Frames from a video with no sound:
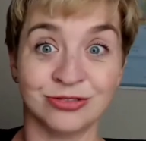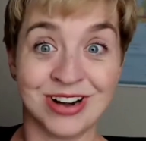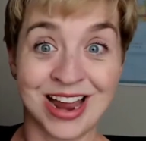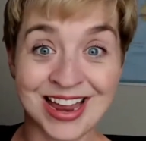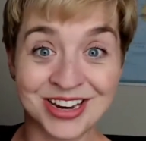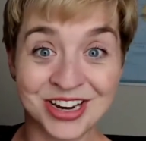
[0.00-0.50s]

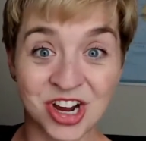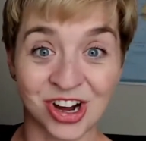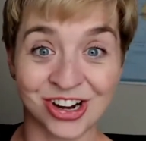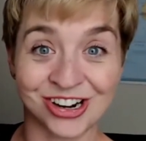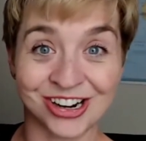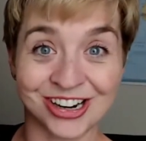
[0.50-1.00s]
red
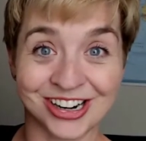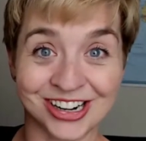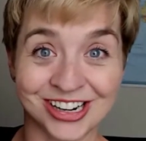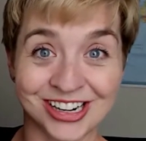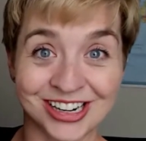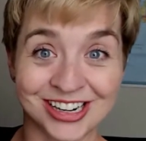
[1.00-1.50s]
car.
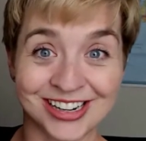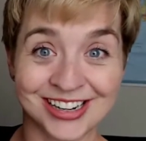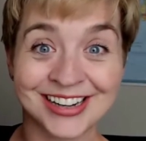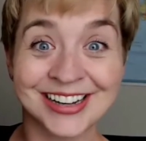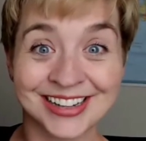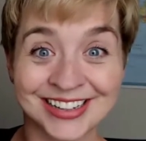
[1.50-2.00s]

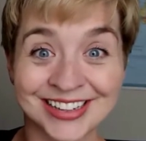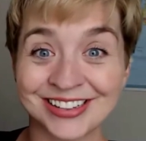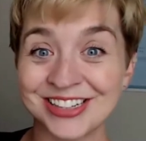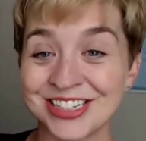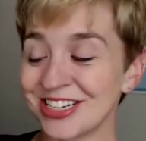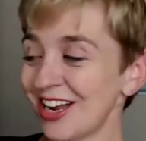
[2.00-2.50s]

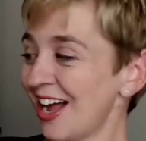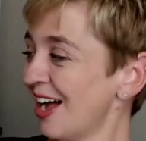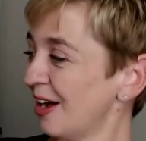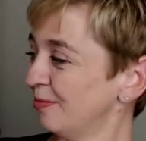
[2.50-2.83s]
Good job.